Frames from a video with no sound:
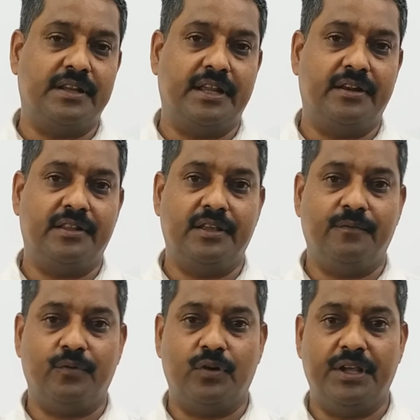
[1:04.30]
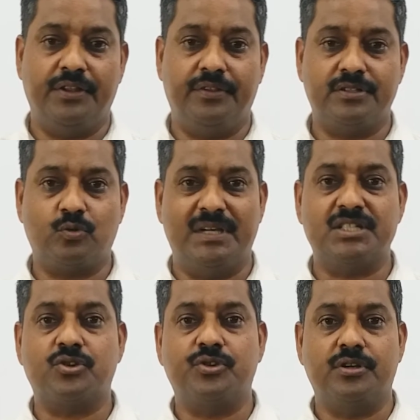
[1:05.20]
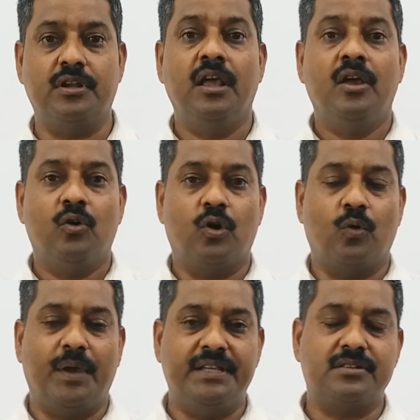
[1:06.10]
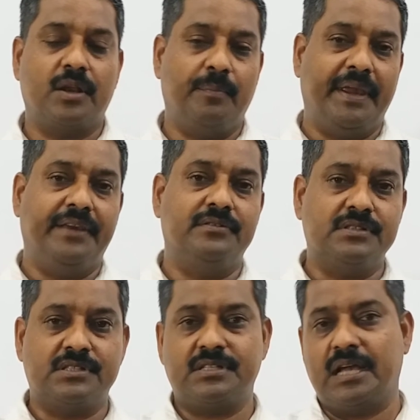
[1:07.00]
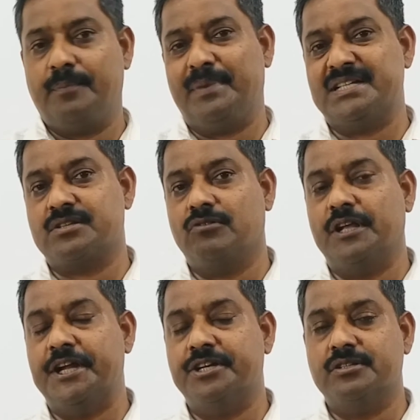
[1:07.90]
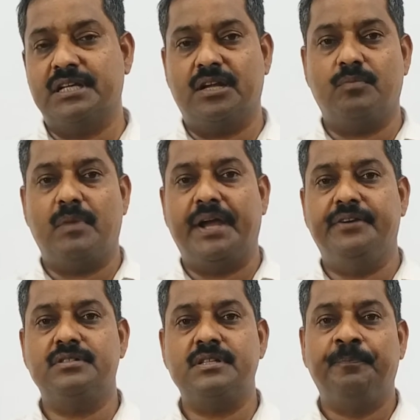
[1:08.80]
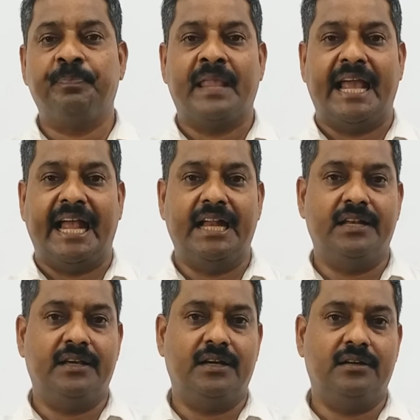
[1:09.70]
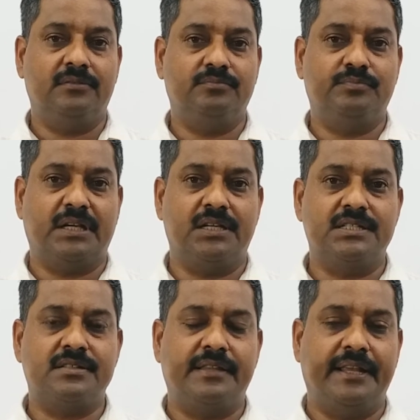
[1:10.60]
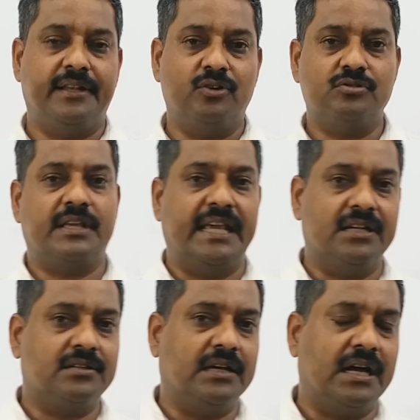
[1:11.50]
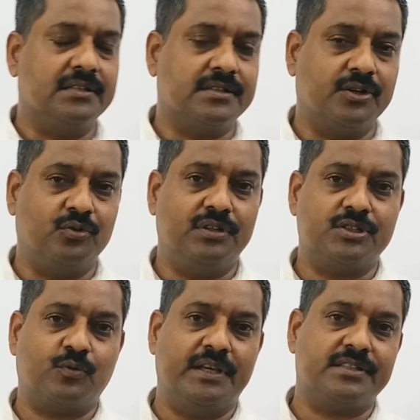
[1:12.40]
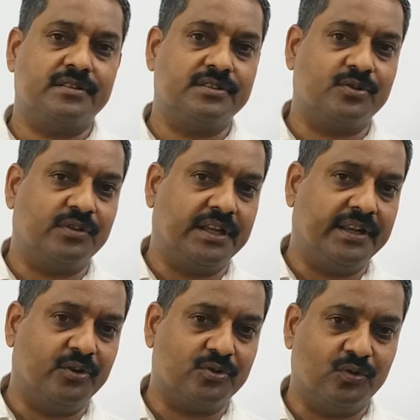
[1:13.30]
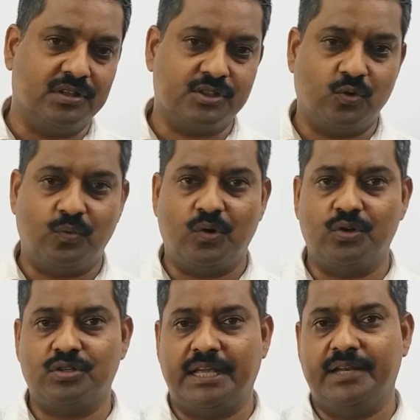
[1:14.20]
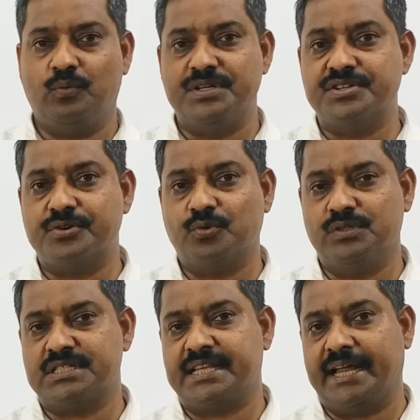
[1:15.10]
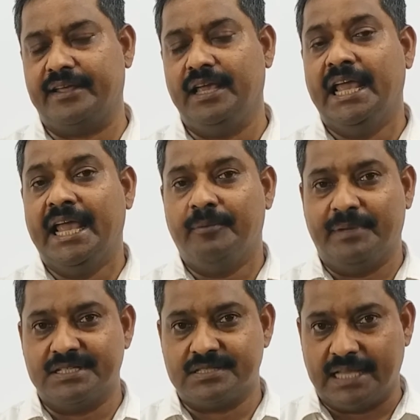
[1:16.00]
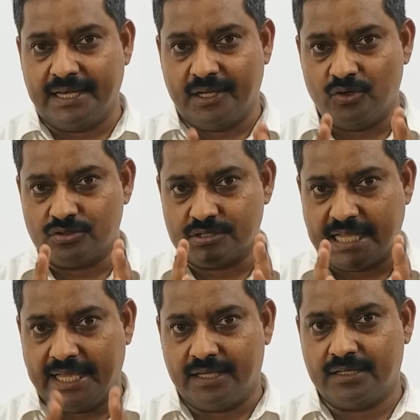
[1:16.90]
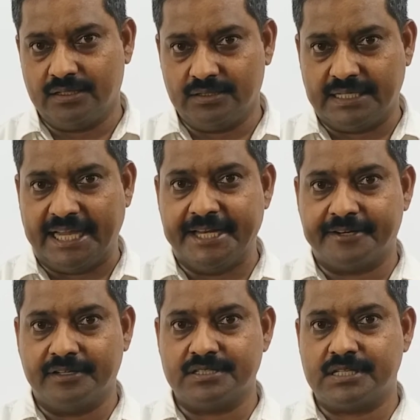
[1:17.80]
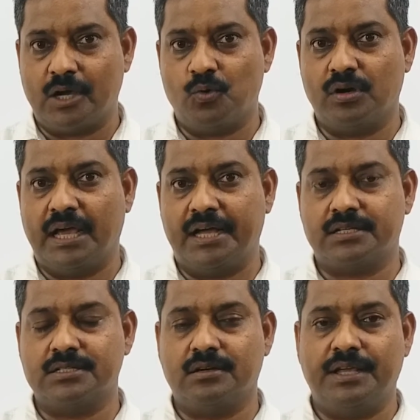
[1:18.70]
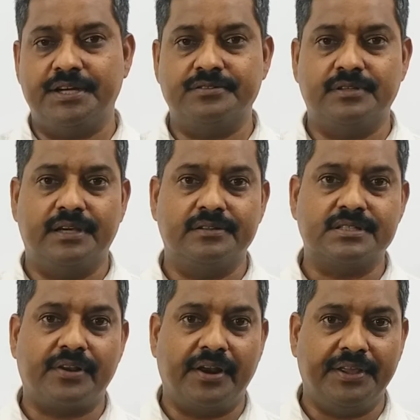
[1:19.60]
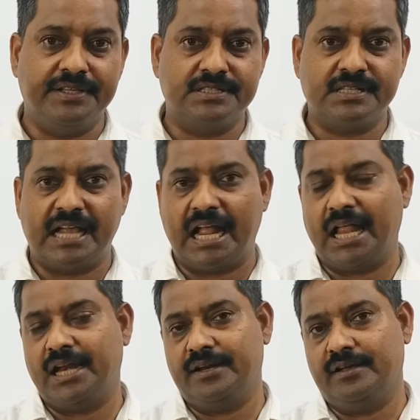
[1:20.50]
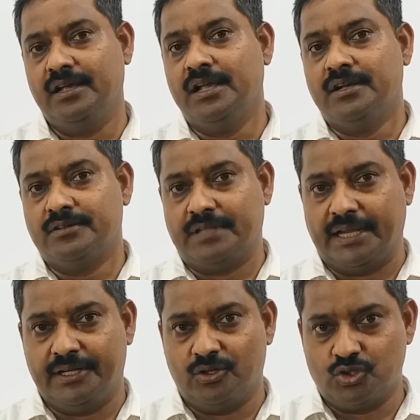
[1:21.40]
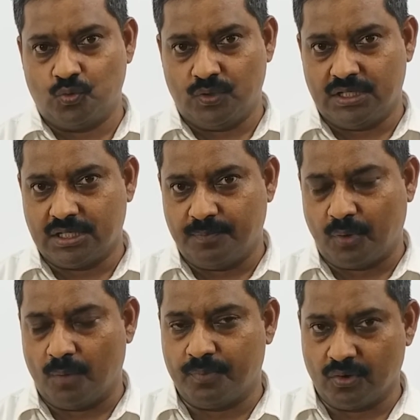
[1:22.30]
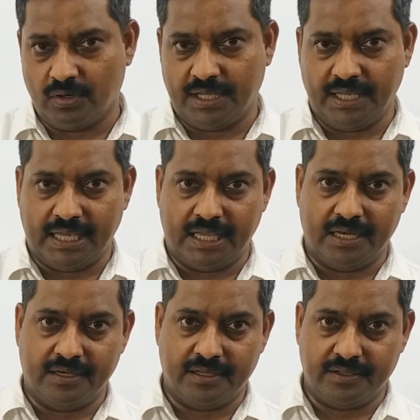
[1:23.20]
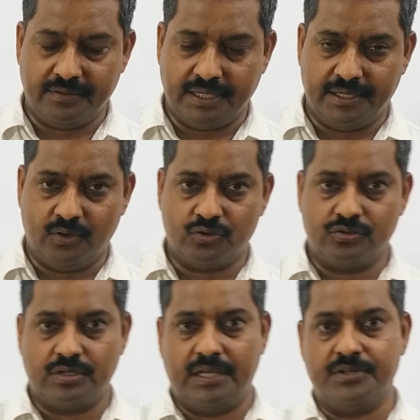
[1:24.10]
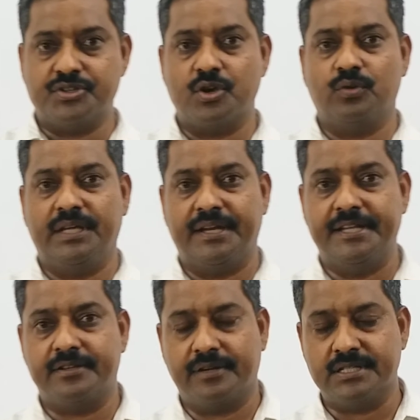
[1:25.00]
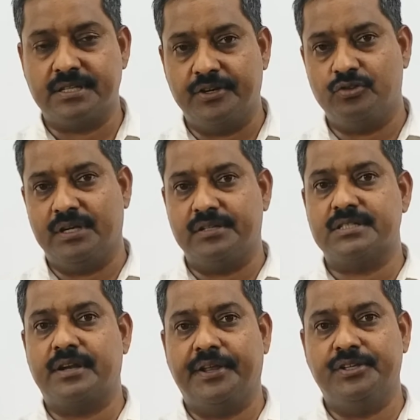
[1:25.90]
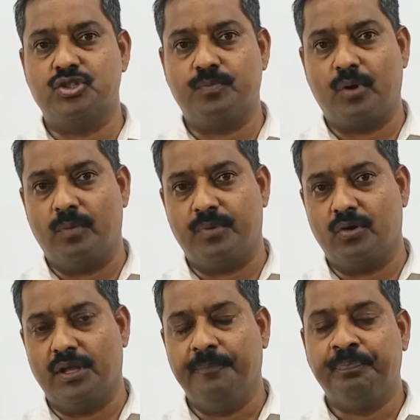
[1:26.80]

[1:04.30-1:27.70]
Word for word: and therefore eh, this question always remains a puzzle in their minds and uh, because they don't get answer to this question so they don't also want and wish to study means they don't take uh, the interest wholeheartedly in their studies and they don't work properly and uh, they don't uh, show their interest in their studies properly